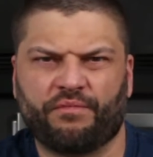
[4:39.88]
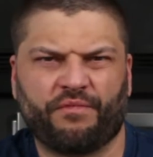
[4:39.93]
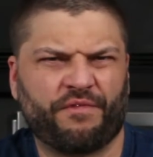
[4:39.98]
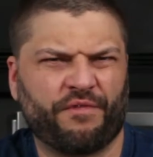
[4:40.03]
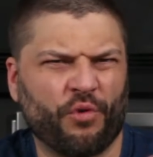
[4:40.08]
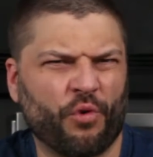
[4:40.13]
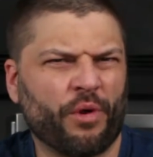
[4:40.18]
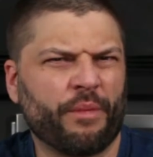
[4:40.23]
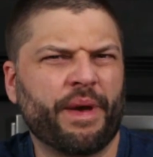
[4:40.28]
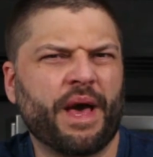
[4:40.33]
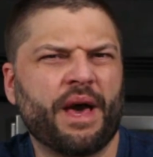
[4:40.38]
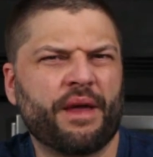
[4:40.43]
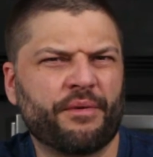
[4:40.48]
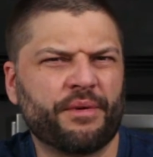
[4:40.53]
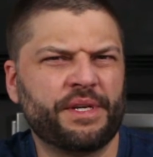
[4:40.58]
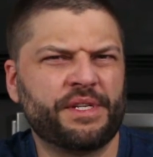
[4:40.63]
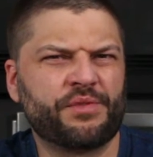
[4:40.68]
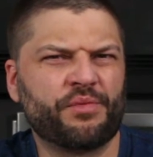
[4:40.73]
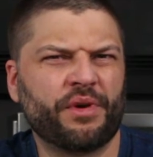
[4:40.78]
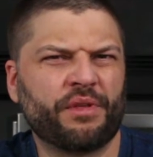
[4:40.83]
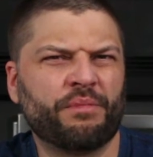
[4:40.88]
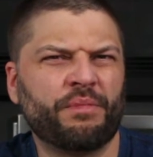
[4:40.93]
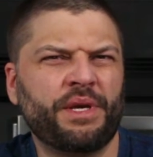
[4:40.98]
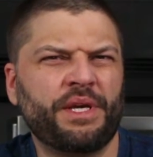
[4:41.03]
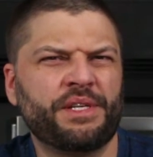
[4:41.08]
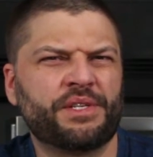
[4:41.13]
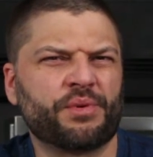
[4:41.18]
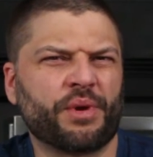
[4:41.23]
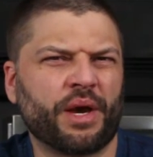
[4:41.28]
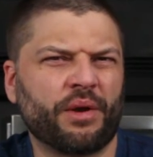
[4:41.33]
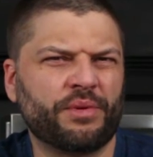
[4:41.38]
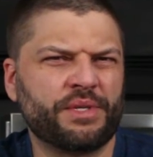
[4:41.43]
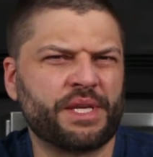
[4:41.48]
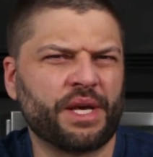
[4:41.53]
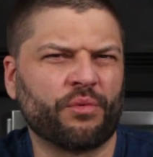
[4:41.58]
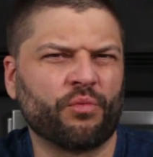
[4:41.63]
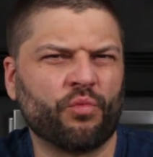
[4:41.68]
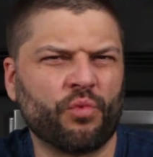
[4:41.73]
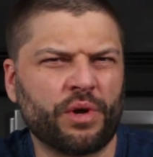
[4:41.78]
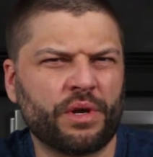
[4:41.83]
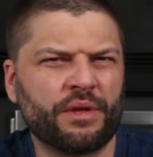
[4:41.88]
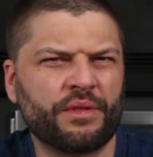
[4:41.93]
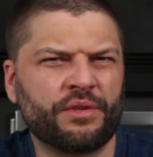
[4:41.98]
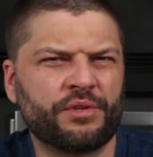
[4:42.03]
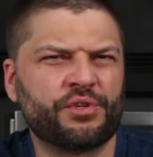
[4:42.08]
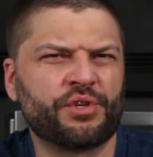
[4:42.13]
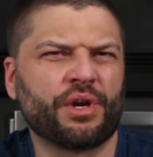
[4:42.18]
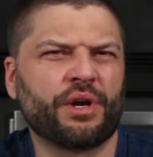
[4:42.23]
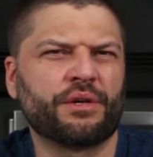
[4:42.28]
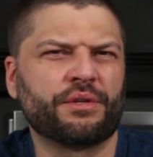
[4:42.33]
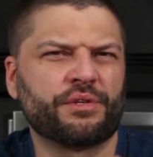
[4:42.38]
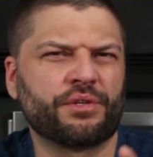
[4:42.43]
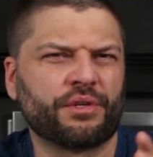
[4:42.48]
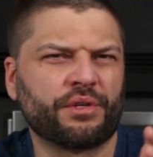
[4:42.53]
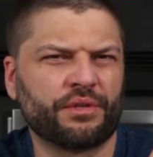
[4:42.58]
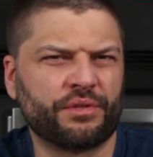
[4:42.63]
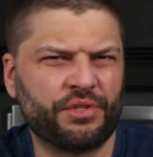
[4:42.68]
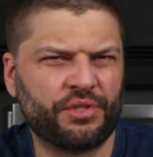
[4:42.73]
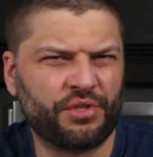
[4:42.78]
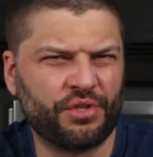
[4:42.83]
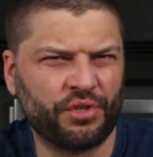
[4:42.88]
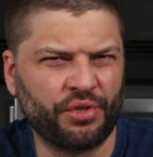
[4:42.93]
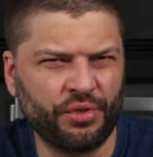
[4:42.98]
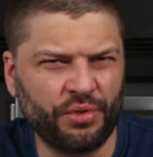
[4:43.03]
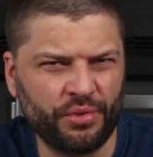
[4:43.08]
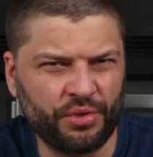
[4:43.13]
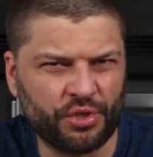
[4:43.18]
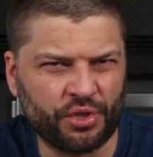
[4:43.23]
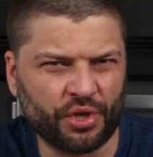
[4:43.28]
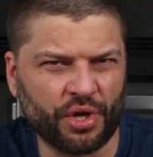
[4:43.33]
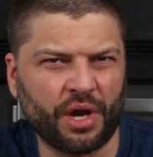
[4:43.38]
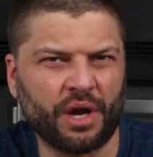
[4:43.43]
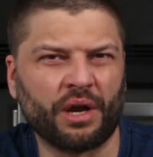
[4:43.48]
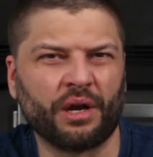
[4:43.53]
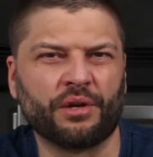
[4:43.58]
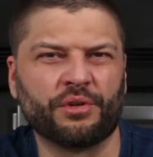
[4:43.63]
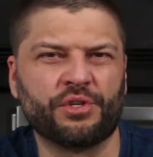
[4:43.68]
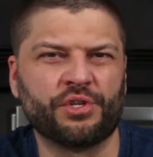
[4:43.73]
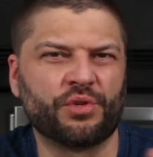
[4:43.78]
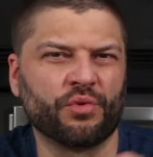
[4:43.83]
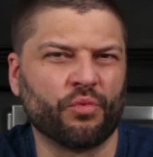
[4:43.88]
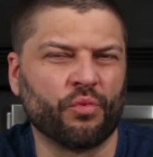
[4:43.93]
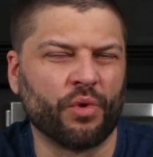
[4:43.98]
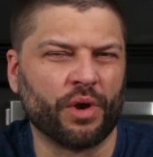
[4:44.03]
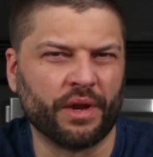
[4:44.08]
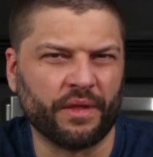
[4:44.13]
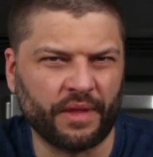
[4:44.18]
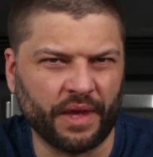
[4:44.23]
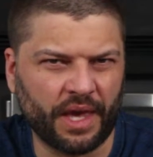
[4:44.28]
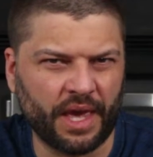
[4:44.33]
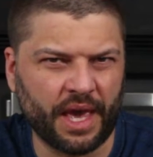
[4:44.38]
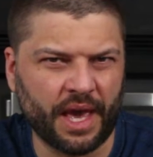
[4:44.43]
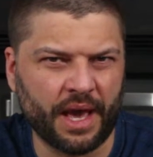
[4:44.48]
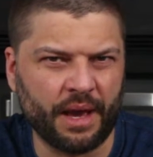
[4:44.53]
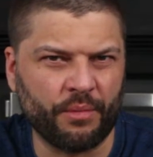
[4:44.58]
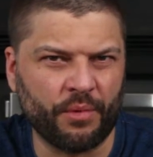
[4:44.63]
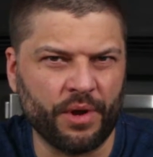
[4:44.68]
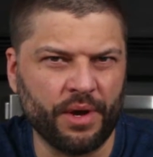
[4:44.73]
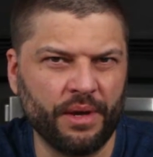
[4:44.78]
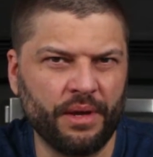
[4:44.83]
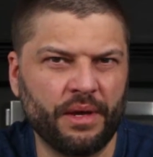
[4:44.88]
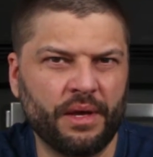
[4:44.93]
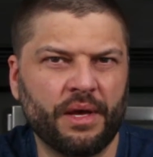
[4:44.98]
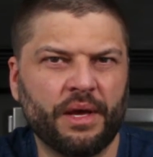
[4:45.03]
4 batteries with me, so I always had 1 in the charger, 2 charged, 1 in the camera.